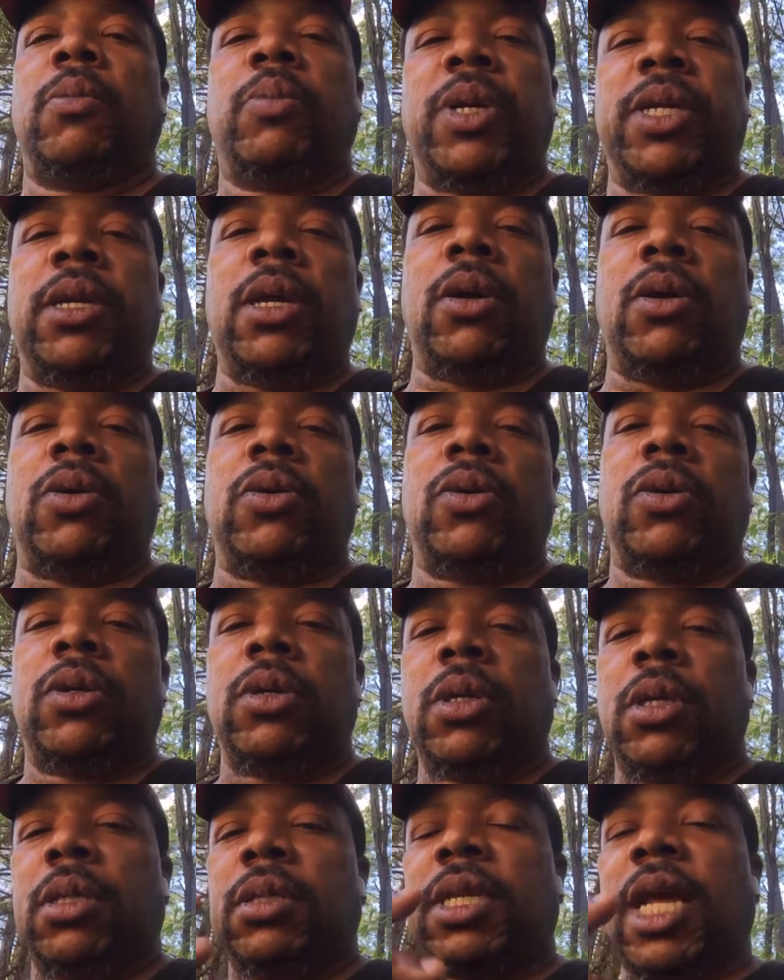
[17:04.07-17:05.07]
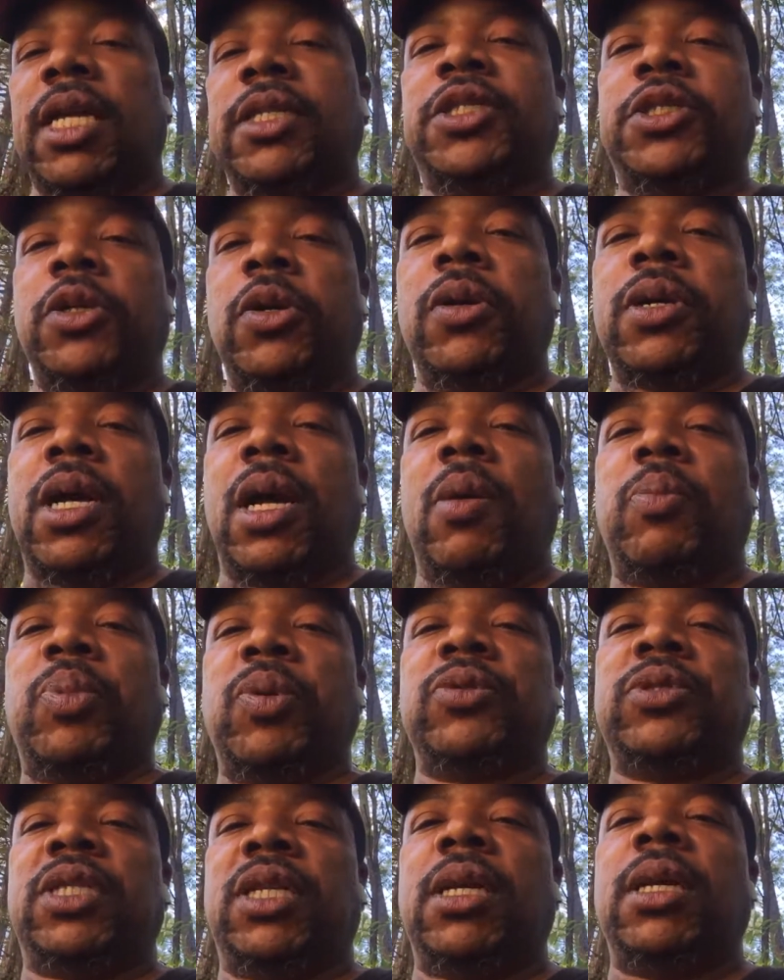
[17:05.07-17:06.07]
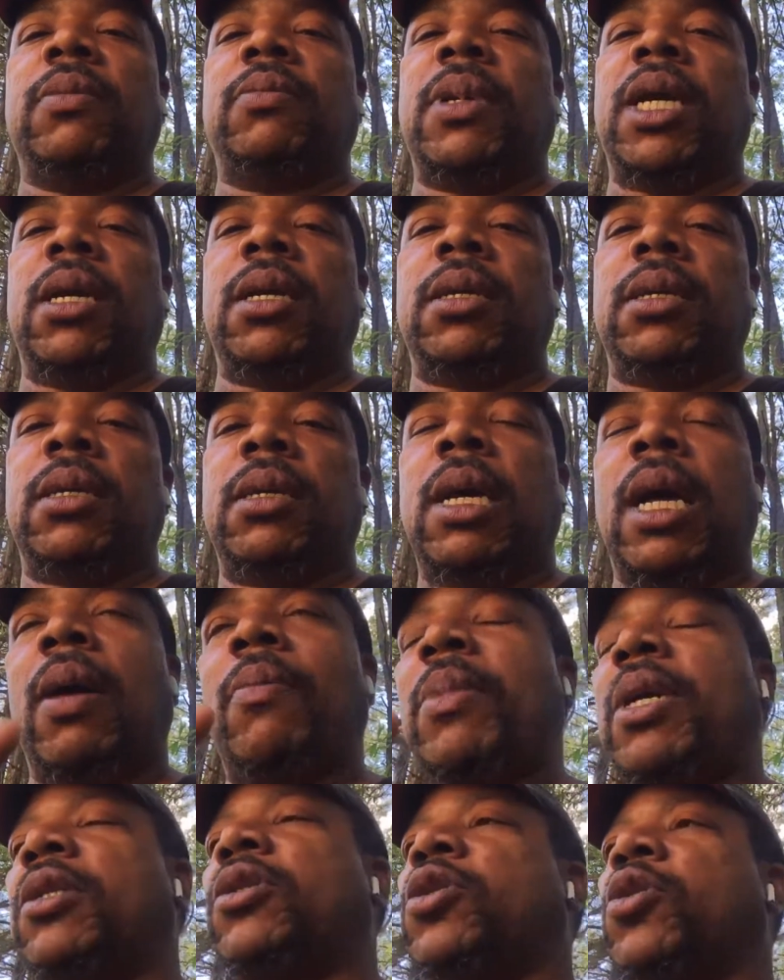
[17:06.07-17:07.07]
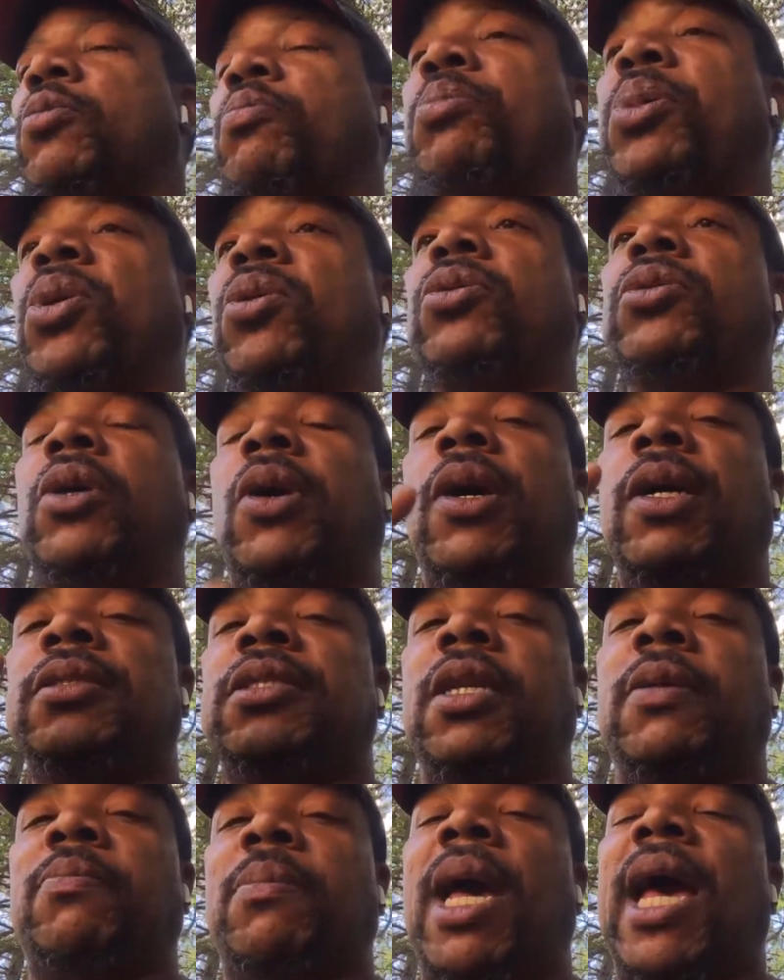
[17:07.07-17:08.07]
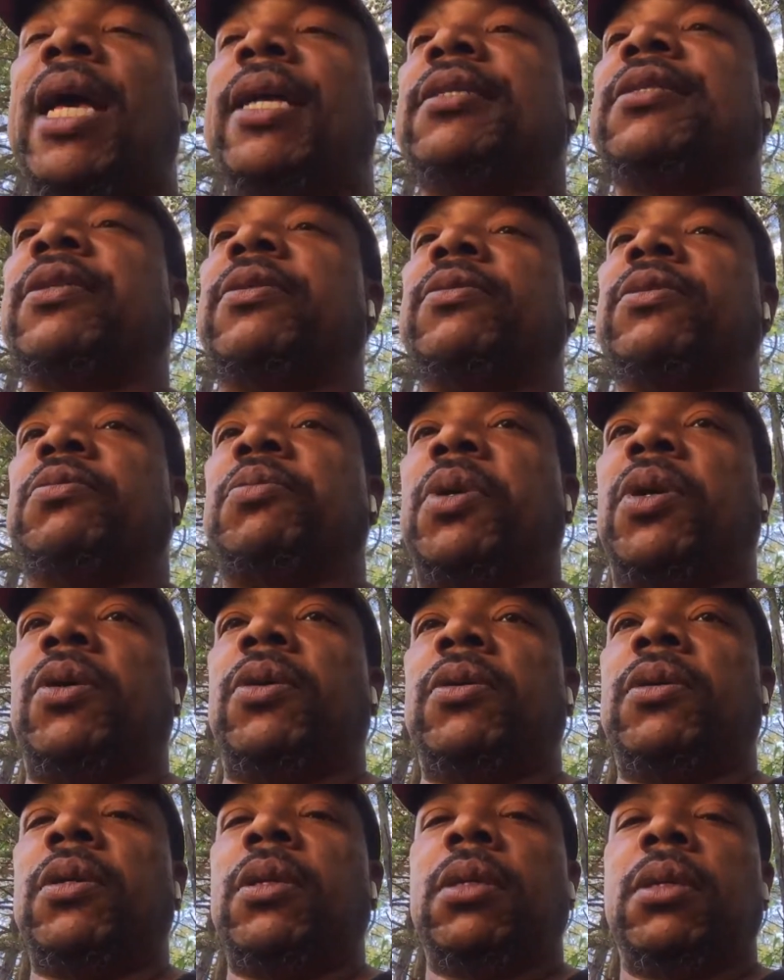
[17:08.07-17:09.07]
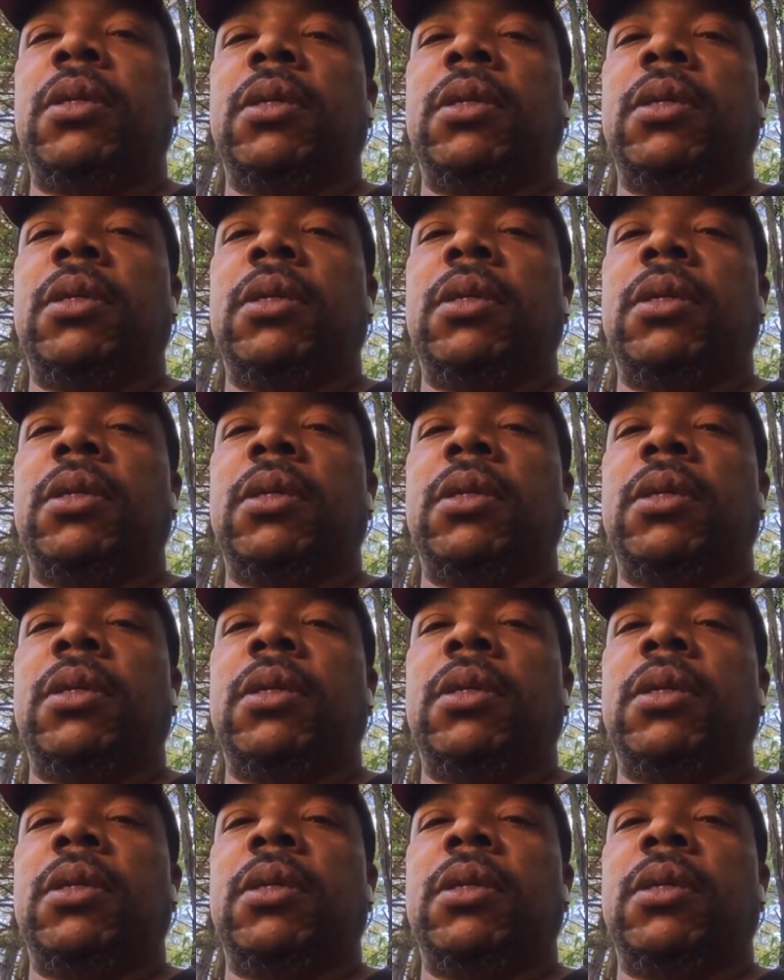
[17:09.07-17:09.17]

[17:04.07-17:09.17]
But yo, that's your cup of tea, man. I'm into Bulldogs and Mastiffs, bro.